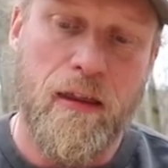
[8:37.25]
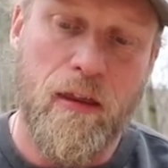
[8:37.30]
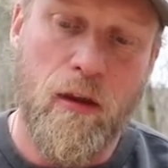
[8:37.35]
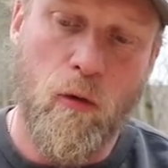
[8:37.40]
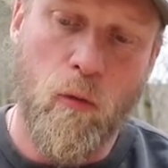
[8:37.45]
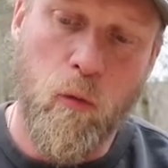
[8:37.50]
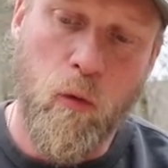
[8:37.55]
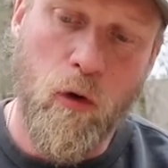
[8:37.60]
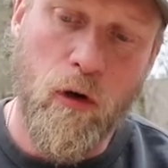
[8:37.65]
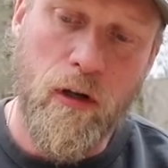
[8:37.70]

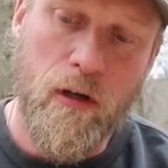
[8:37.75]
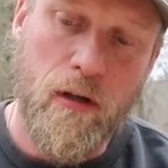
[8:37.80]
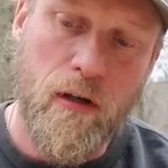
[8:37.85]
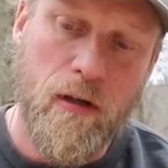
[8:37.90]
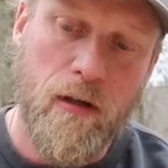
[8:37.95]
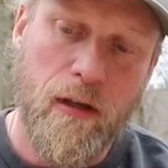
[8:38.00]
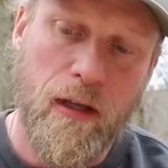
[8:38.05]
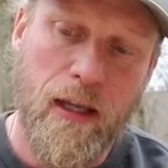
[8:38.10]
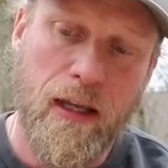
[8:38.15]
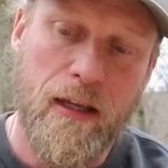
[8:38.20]
the wood
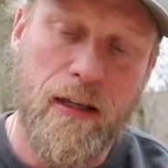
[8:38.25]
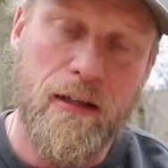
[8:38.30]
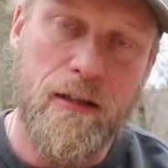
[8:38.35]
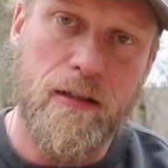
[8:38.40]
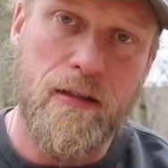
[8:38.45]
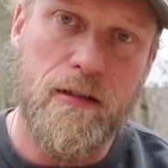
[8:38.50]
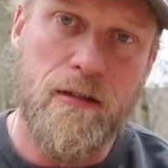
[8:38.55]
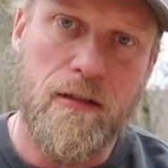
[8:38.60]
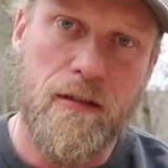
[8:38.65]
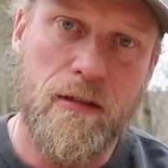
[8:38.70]

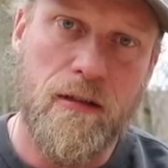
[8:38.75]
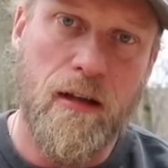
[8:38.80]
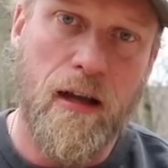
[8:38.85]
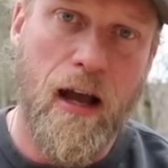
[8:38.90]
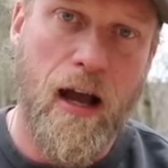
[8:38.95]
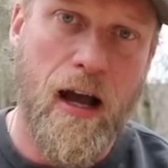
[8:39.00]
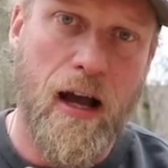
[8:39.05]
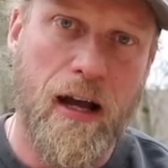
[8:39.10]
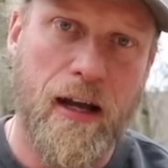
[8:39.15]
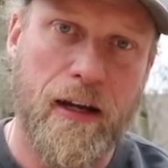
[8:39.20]
is
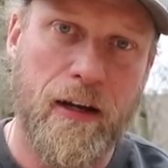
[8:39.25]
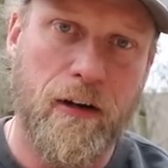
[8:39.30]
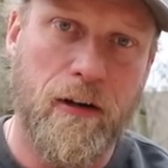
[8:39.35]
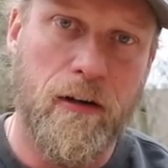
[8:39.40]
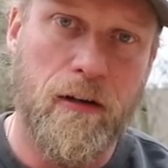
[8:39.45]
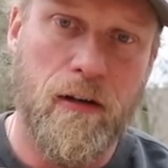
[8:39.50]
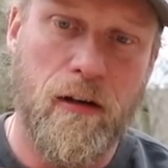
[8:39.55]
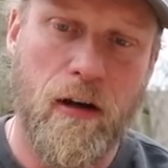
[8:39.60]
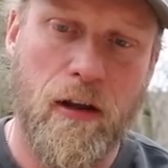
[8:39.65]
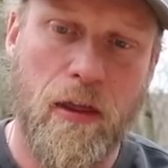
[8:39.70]

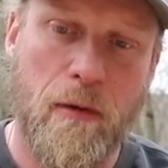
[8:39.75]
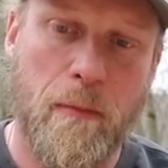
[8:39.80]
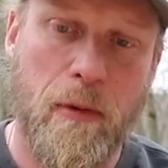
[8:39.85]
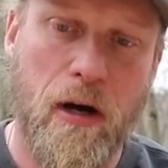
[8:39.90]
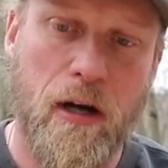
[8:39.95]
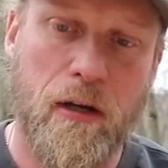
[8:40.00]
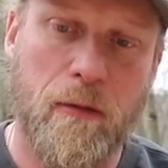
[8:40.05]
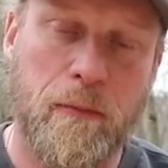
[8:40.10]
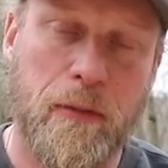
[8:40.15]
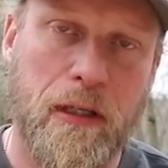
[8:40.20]
higher on the
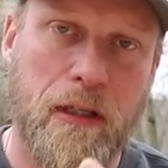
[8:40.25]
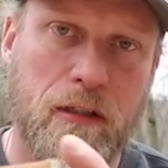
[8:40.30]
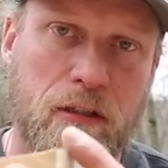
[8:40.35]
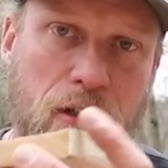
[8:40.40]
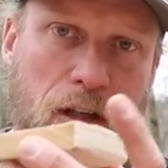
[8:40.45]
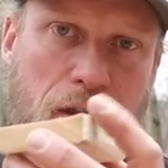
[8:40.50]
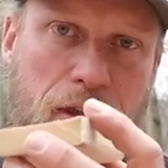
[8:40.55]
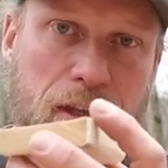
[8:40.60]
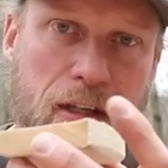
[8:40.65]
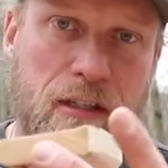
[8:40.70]
bottom piece
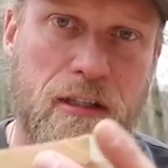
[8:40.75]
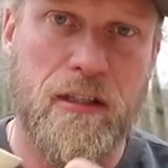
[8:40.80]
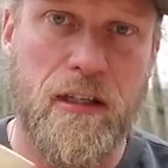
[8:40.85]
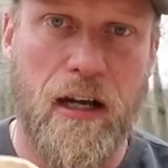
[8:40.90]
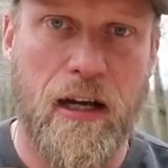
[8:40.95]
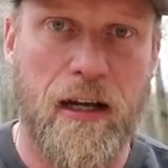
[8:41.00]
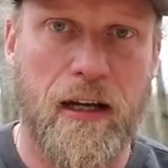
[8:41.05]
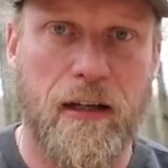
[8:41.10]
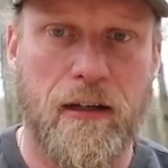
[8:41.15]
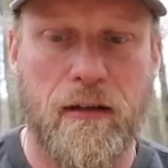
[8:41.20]
on this
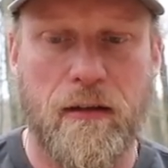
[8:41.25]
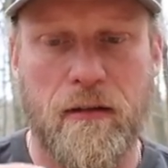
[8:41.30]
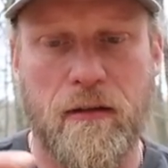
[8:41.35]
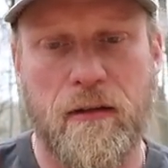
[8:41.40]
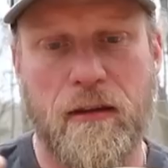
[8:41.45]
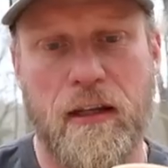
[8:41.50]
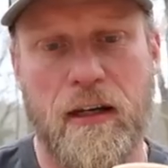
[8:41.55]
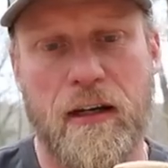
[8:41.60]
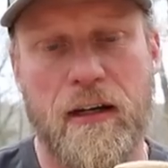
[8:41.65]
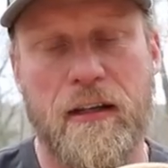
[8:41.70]
side
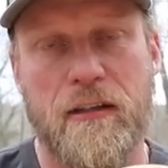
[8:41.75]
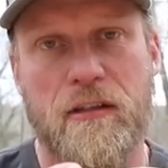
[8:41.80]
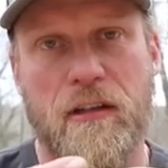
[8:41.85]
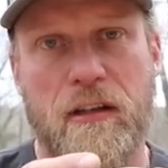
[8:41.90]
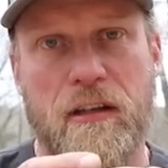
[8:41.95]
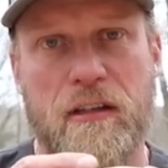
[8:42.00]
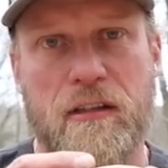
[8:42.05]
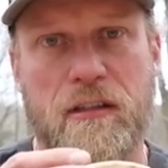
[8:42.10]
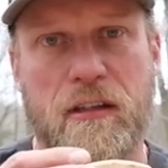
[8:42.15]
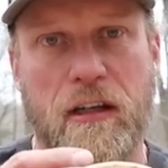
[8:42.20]
than it is
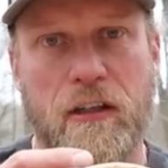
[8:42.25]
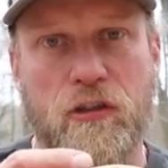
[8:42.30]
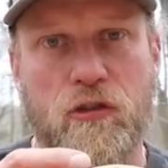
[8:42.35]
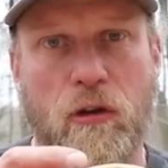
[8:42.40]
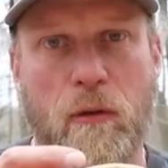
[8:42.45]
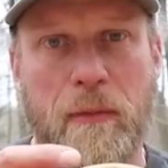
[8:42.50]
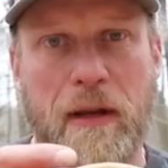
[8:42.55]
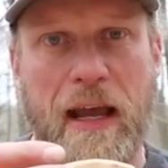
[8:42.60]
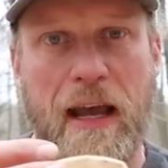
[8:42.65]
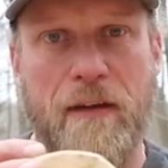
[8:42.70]
on this side,
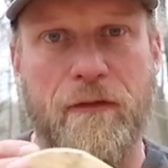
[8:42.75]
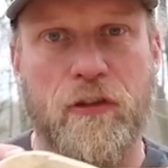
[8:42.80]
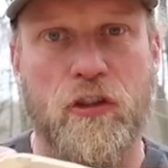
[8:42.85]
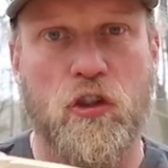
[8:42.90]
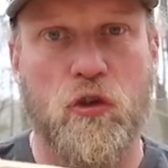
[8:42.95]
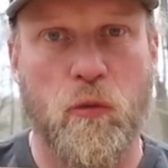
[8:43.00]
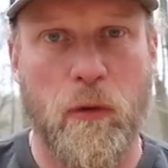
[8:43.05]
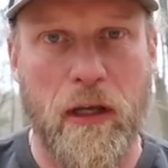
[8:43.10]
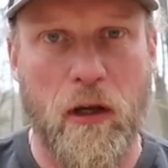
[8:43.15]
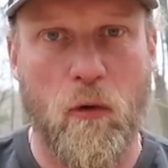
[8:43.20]
so I'm gonna have it
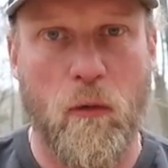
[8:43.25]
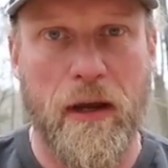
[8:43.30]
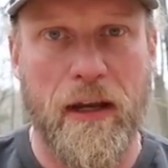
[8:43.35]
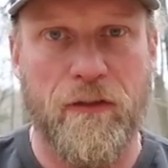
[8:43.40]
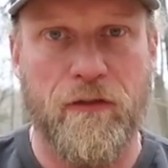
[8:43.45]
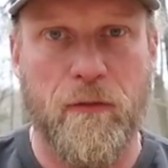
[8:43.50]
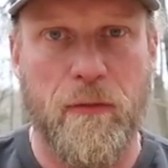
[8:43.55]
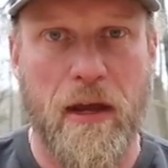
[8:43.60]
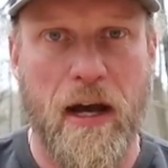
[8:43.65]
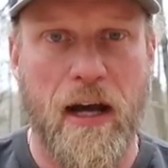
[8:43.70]
swing
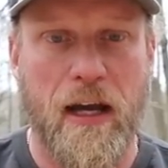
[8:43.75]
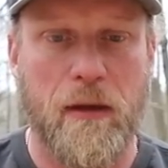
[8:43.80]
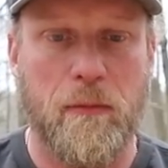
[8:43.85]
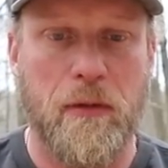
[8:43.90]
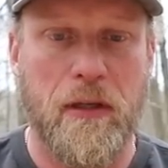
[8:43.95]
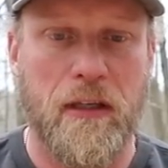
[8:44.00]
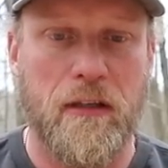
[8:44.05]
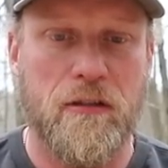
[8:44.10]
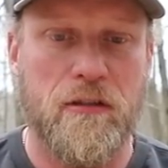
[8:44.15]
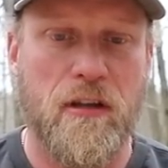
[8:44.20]
away from the high
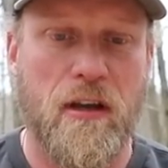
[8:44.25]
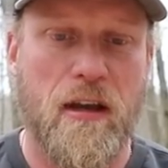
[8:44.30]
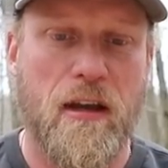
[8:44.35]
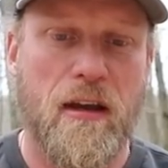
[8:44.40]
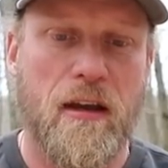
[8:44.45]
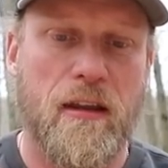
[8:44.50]
piece.